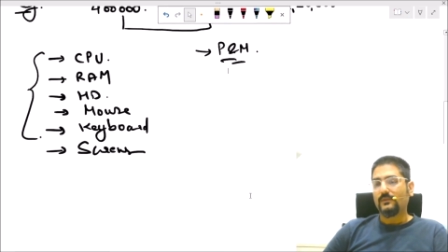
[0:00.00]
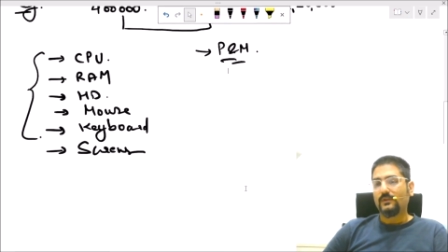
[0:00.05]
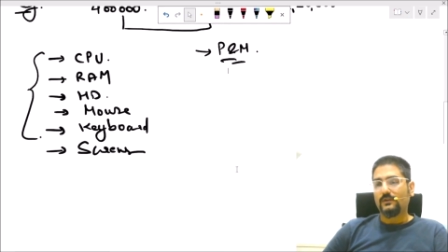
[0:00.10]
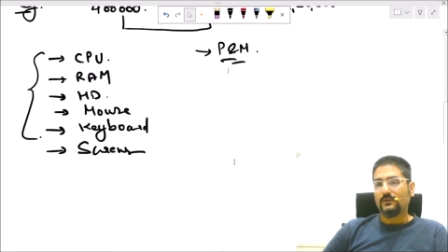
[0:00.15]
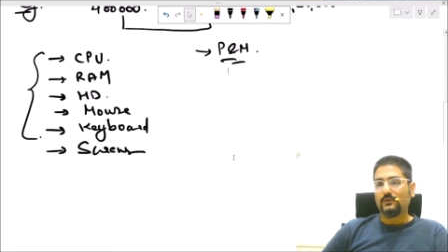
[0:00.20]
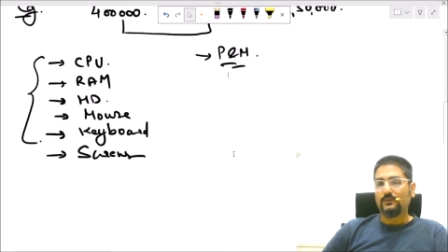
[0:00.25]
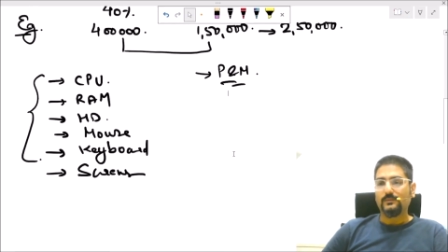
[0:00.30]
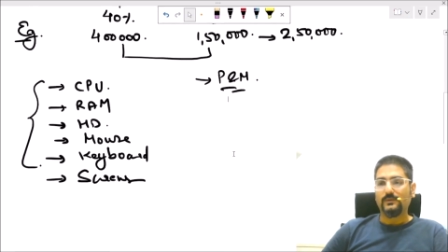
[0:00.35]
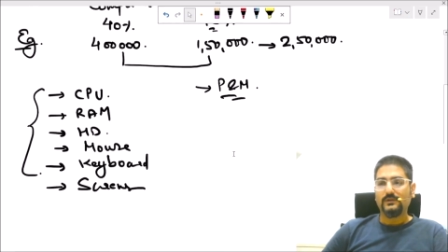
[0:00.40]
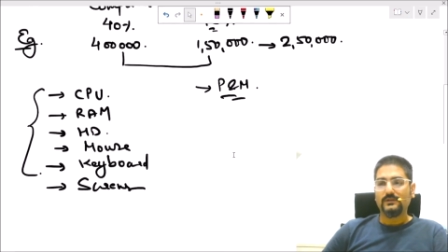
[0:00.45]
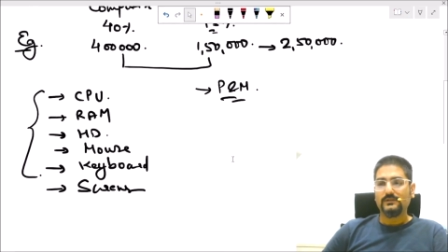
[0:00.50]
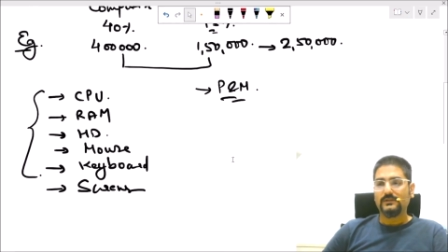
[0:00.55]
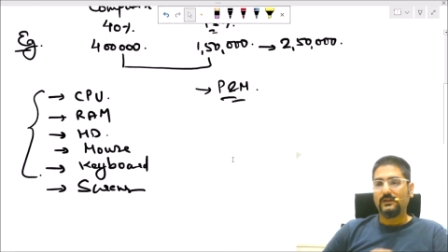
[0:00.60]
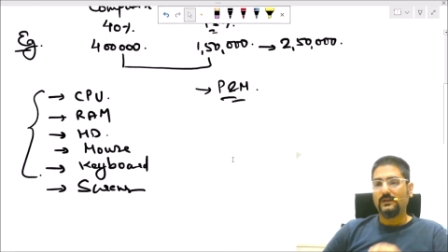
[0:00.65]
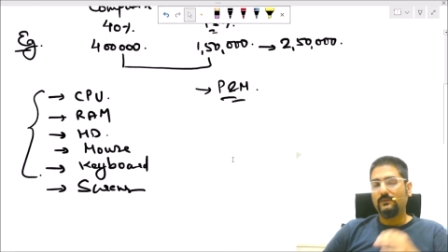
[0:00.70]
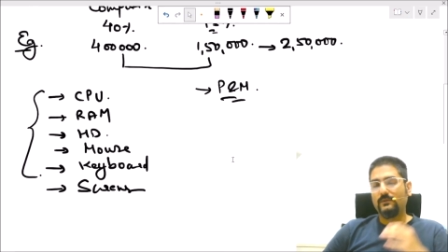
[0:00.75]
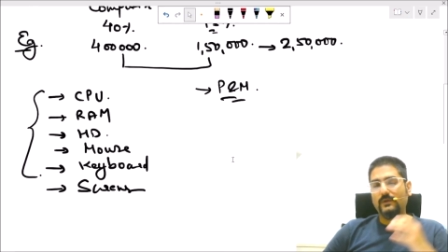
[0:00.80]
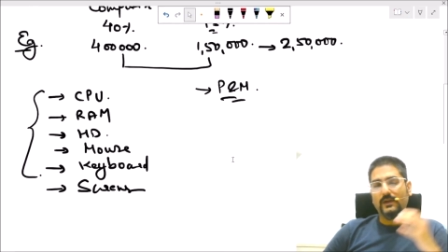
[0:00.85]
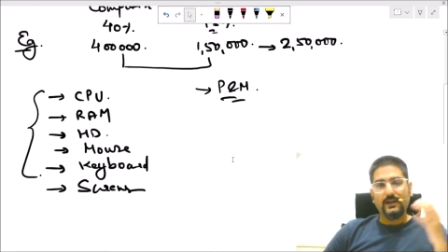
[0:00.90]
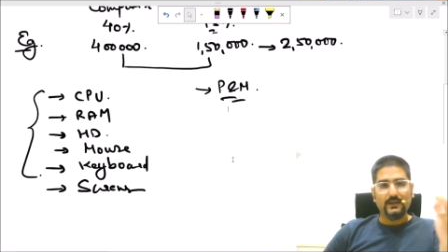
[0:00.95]
robots
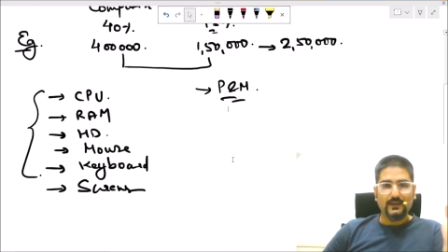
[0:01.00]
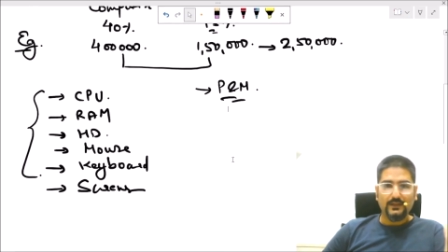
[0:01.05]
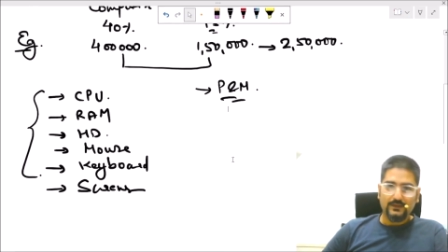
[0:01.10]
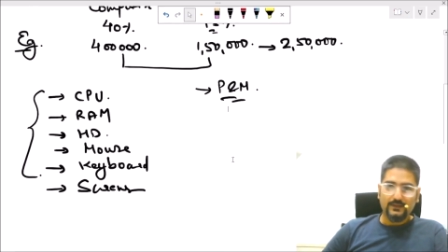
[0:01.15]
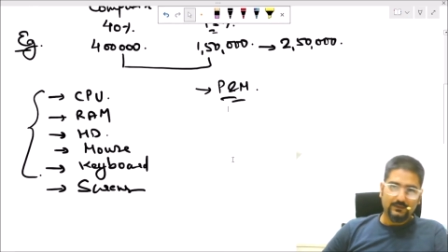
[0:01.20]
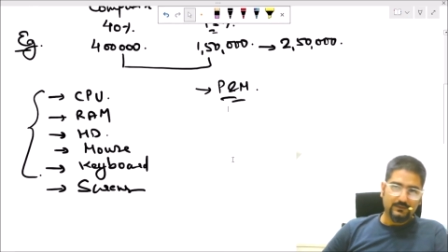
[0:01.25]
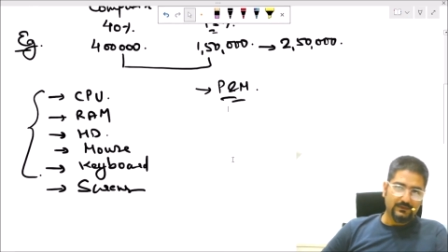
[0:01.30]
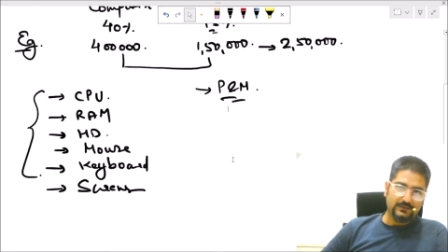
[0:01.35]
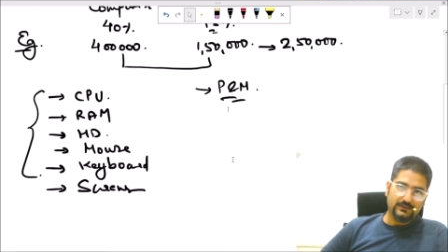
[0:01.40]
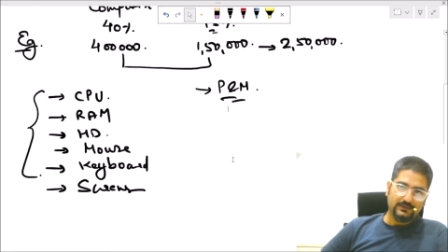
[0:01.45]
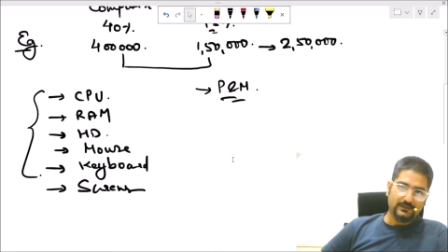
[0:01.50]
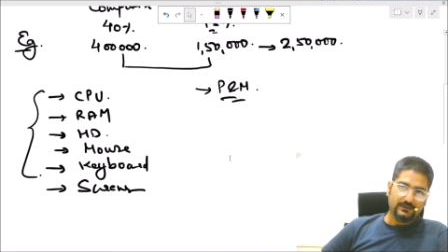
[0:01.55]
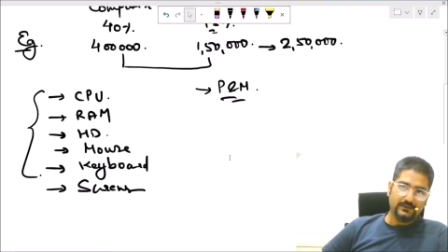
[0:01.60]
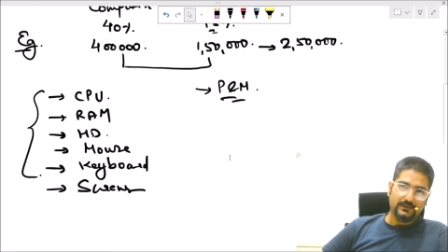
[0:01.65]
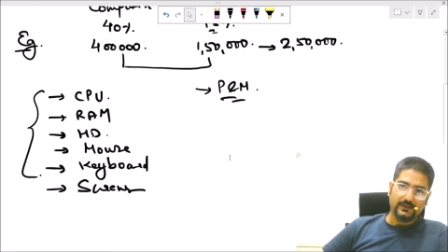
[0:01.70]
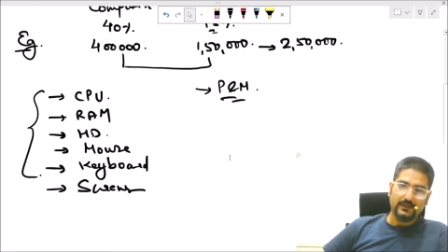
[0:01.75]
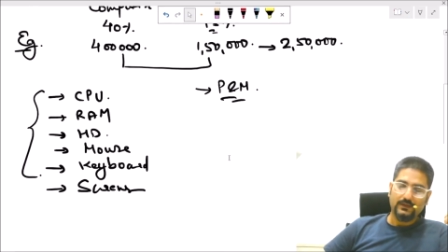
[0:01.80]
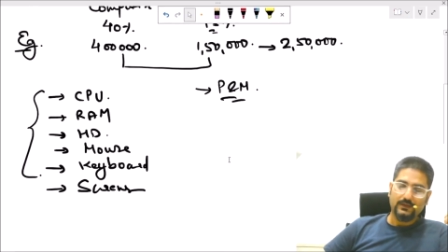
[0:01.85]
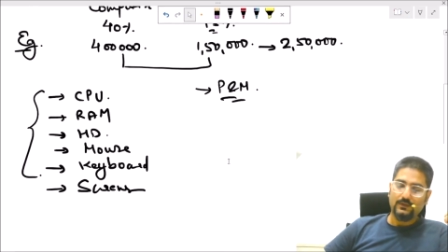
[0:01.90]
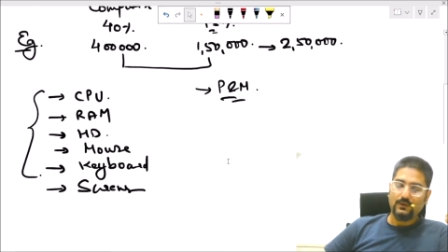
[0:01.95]
are widely used
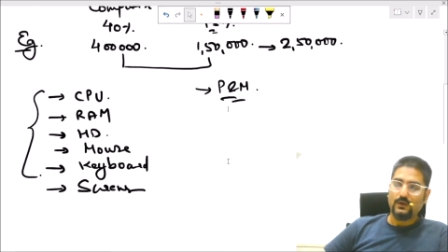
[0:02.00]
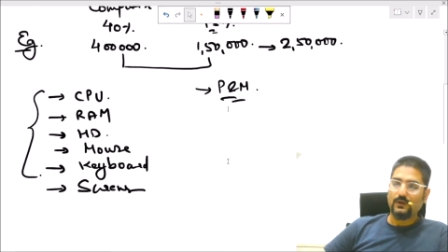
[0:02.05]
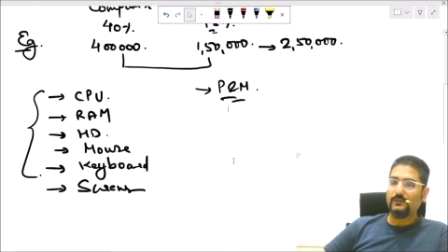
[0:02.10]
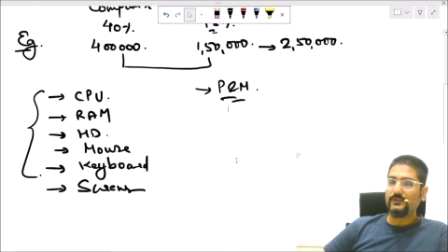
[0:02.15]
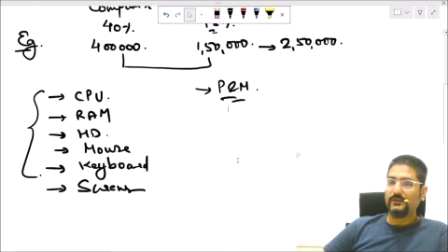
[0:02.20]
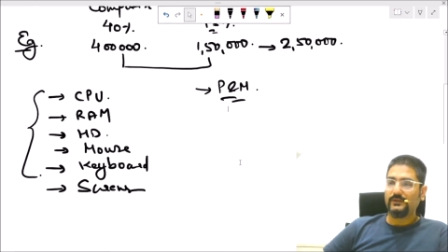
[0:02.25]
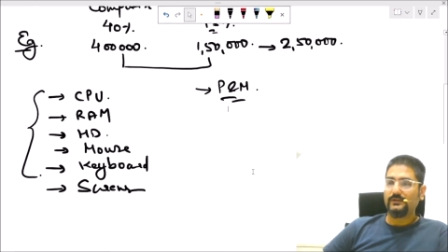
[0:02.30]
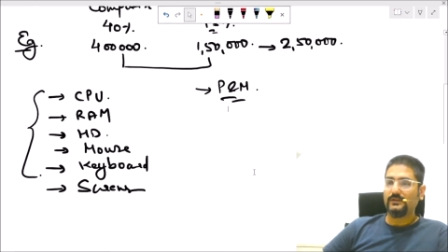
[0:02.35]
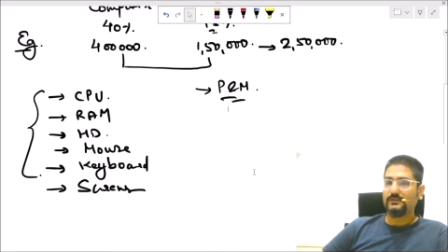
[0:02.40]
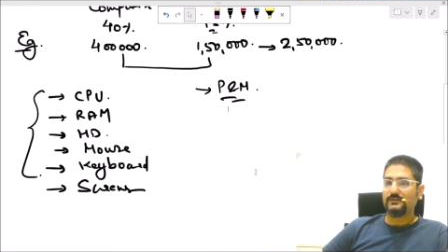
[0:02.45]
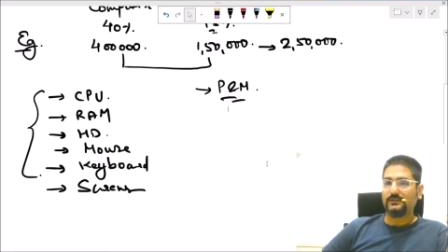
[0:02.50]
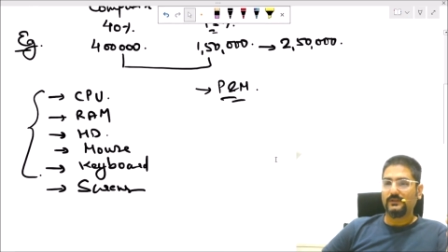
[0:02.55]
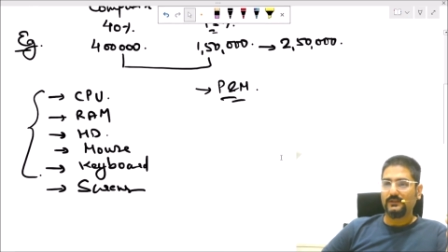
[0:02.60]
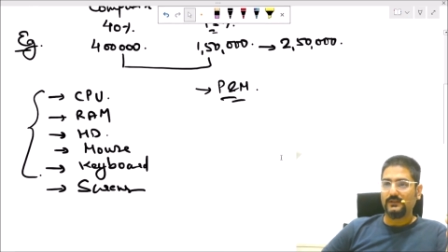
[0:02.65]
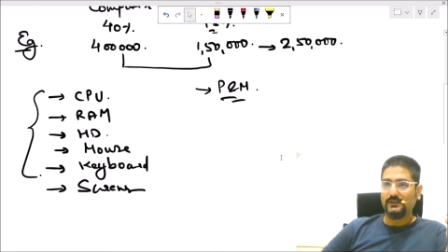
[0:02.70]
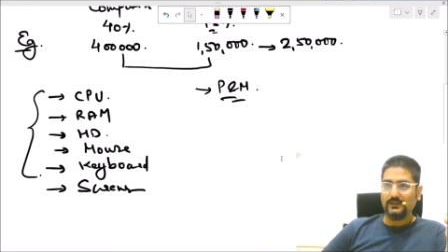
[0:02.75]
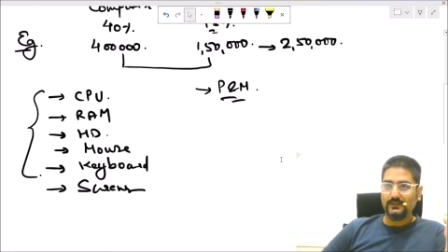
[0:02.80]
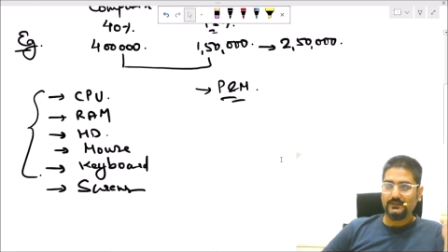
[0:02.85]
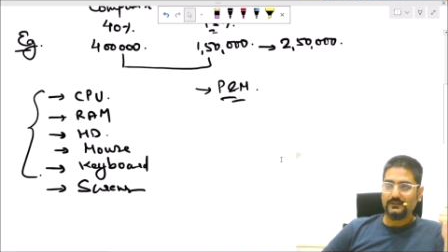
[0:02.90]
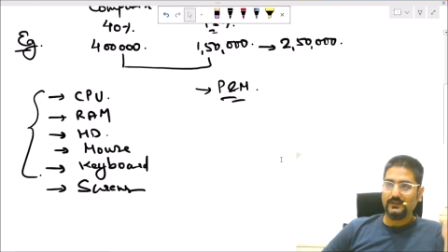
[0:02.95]
in a lot of industry
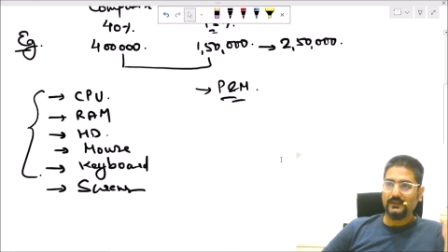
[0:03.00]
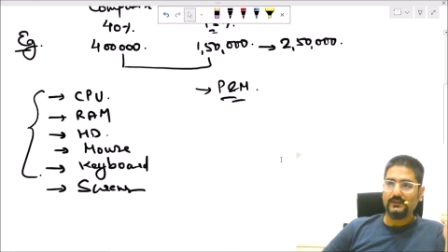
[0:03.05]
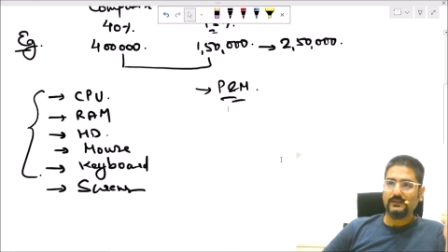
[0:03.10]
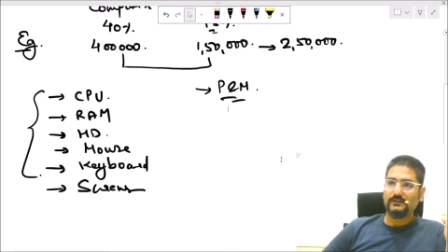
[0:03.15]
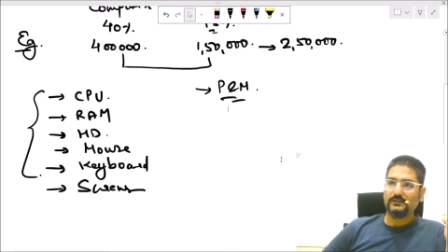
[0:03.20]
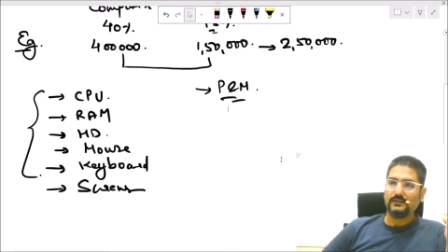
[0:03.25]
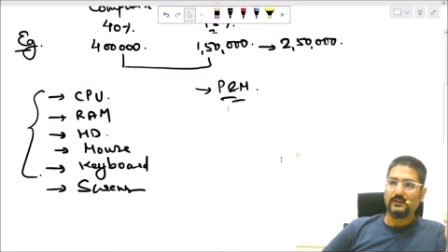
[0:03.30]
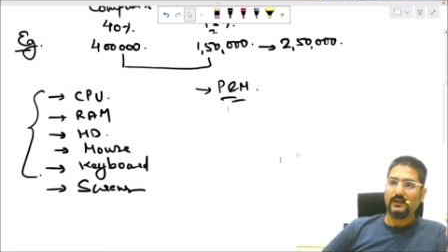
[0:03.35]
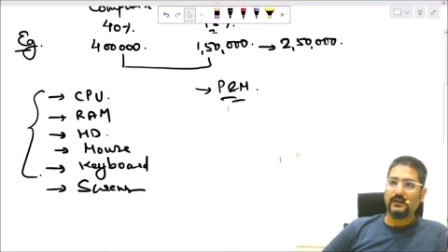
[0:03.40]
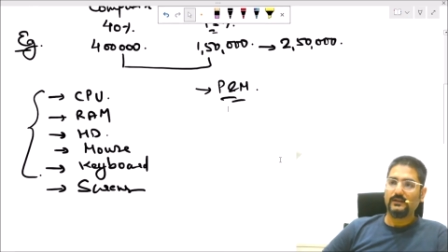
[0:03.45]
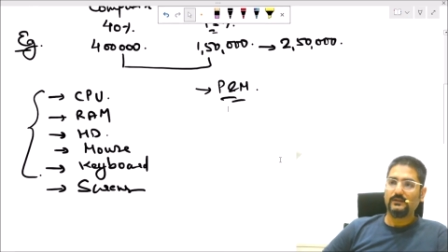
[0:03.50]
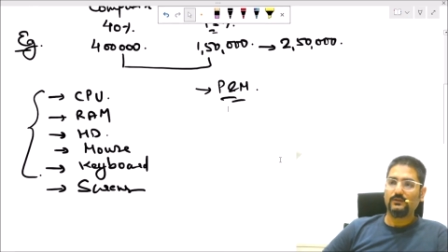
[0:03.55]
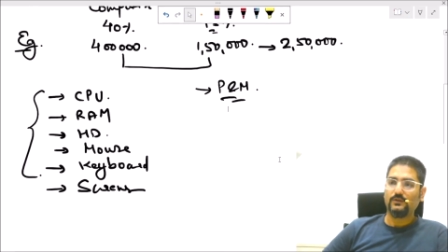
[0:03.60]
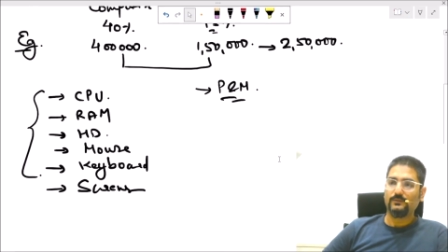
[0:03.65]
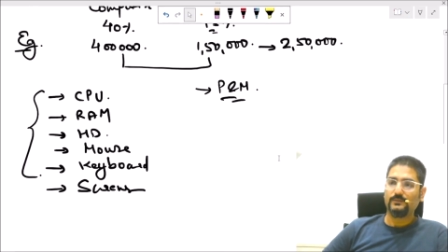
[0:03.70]
these days and